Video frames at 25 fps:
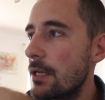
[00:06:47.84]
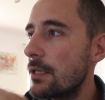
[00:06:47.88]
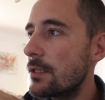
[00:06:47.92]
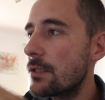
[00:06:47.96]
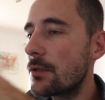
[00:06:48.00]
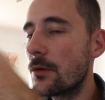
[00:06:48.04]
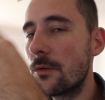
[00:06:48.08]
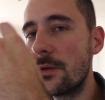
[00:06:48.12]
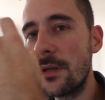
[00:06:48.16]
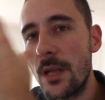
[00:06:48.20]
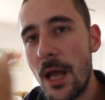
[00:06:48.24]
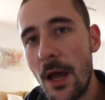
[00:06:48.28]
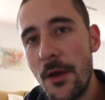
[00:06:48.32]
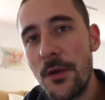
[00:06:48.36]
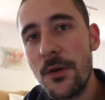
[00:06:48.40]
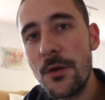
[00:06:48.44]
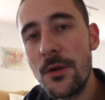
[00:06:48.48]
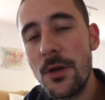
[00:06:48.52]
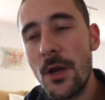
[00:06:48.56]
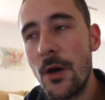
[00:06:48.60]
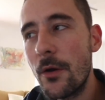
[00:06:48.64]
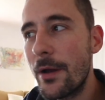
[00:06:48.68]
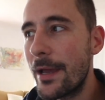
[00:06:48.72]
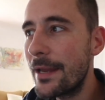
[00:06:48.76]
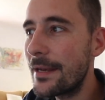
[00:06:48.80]
So now you
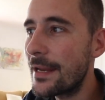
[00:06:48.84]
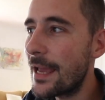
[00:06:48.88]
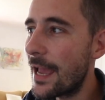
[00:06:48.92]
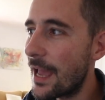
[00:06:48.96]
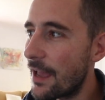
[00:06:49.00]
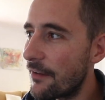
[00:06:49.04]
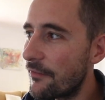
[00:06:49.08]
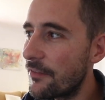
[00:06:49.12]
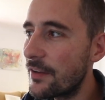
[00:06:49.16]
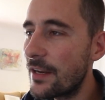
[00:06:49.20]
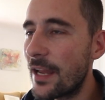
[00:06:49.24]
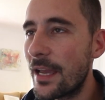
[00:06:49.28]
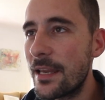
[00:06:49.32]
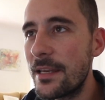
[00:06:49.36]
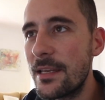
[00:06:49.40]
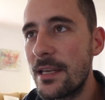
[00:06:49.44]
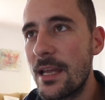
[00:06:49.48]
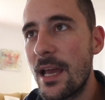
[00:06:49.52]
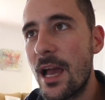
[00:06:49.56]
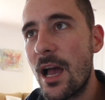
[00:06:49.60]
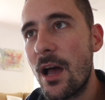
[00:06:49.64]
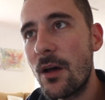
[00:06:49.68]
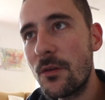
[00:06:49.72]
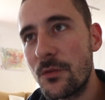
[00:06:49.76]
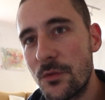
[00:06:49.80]
know and have an idea
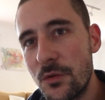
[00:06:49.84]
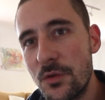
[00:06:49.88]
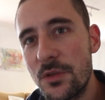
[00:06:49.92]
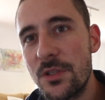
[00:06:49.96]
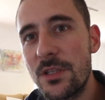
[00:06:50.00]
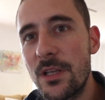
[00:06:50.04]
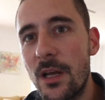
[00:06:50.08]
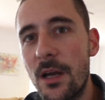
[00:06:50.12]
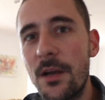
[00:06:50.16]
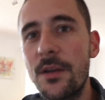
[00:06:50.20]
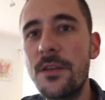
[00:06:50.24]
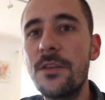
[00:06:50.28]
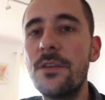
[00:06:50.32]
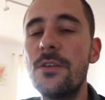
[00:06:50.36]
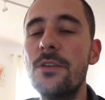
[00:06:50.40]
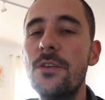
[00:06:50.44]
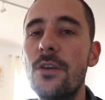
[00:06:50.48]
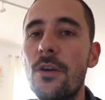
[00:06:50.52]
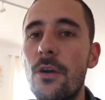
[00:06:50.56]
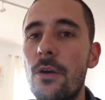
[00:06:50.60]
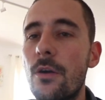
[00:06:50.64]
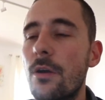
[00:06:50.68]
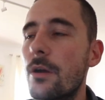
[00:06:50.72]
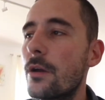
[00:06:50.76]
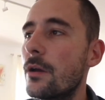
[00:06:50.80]
how to start
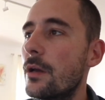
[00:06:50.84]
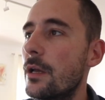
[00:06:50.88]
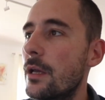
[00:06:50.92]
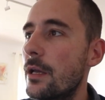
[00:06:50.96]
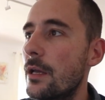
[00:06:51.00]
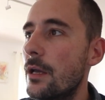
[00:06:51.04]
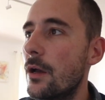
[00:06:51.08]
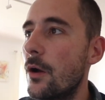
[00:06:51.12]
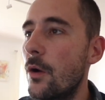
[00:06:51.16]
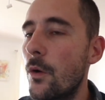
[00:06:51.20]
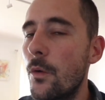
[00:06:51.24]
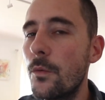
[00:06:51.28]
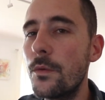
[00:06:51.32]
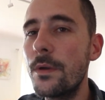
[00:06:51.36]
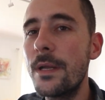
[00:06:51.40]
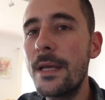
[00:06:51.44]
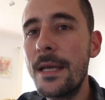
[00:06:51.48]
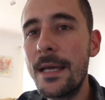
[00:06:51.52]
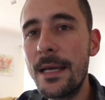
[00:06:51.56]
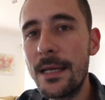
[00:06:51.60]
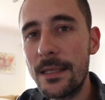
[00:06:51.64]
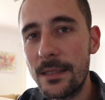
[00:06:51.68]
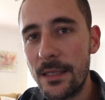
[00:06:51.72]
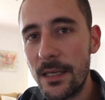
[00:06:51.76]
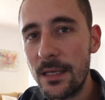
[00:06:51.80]
your own
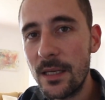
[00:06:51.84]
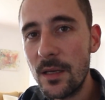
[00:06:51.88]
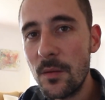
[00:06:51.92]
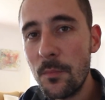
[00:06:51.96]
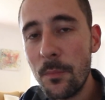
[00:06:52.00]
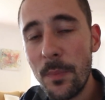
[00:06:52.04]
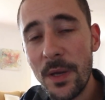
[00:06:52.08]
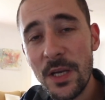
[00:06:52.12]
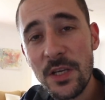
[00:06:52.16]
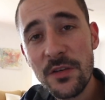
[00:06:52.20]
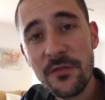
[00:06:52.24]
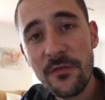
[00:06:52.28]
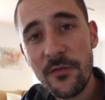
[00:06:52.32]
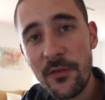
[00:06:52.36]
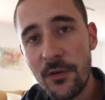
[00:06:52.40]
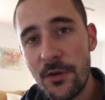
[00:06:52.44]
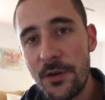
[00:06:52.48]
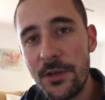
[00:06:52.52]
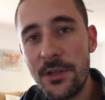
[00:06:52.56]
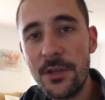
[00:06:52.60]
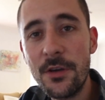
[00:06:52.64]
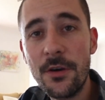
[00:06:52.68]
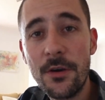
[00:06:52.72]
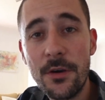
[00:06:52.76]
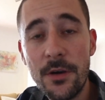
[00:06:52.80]
landing page for
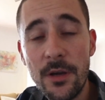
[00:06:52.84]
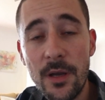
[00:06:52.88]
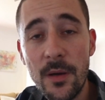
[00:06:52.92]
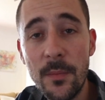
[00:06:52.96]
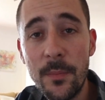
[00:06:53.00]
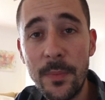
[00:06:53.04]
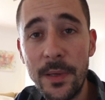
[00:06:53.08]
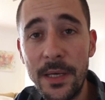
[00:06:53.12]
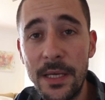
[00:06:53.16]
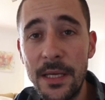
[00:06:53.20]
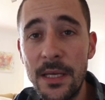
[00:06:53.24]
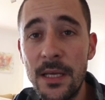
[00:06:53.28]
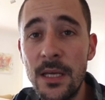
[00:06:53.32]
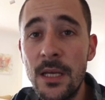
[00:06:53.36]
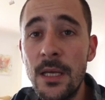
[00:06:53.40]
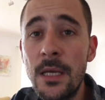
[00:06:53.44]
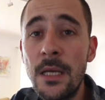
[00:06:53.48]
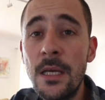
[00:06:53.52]
your company.